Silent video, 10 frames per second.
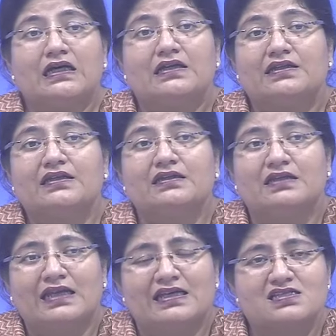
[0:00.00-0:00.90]
The
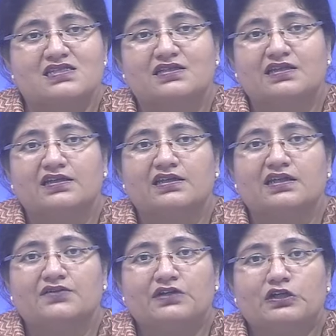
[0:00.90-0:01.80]
next theory
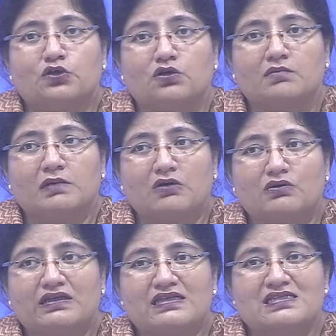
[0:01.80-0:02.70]
that we'll talk about
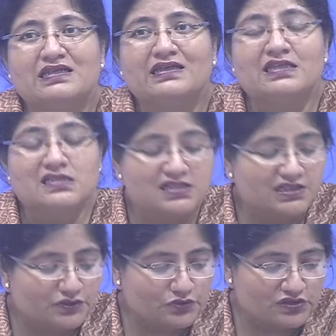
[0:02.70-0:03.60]
is the
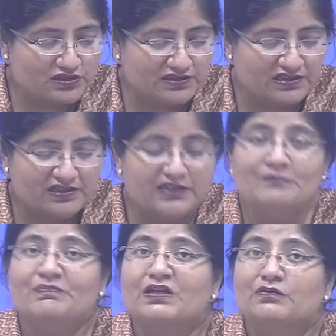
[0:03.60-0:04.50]
institutional theory,
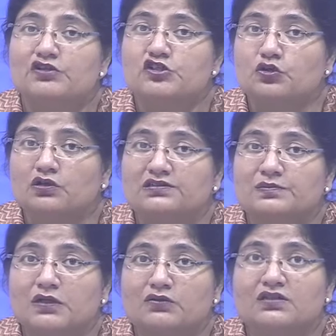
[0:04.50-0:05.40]
which talks
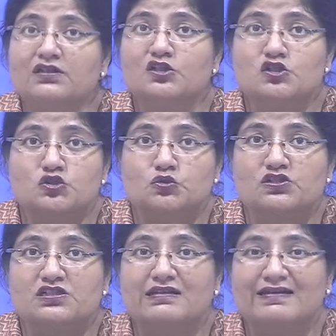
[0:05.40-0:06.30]
about the
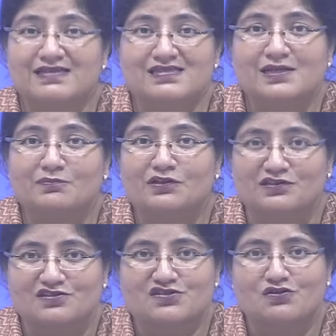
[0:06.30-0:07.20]
social
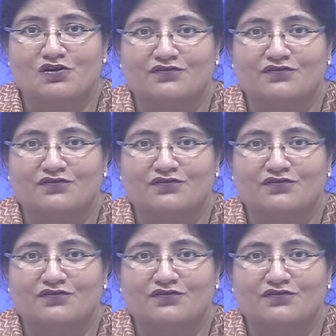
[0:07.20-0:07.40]
acceptance of